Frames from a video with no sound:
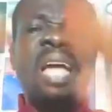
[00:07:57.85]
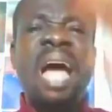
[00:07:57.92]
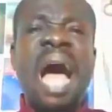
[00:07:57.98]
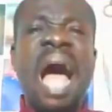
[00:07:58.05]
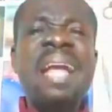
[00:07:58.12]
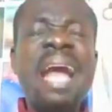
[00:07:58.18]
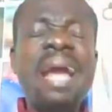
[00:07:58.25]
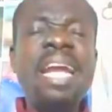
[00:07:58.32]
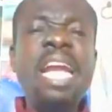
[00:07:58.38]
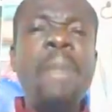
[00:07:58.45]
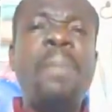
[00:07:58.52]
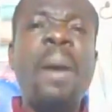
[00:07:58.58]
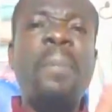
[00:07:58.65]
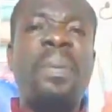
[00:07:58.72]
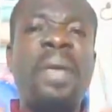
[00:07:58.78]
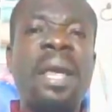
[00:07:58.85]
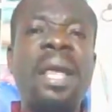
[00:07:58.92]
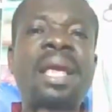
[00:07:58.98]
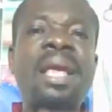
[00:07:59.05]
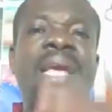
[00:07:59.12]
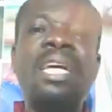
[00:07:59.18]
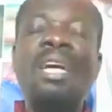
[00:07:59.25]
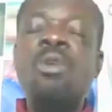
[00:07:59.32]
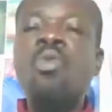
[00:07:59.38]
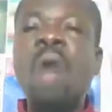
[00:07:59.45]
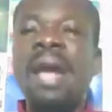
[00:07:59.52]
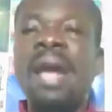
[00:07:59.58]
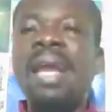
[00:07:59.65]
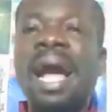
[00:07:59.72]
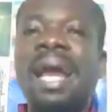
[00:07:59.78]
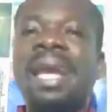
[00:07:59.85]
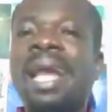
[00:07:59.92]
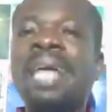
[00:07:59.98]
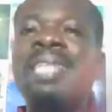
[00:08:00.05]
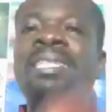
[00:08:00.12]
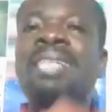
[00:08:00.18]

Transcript: aye na nipa pii we na ya na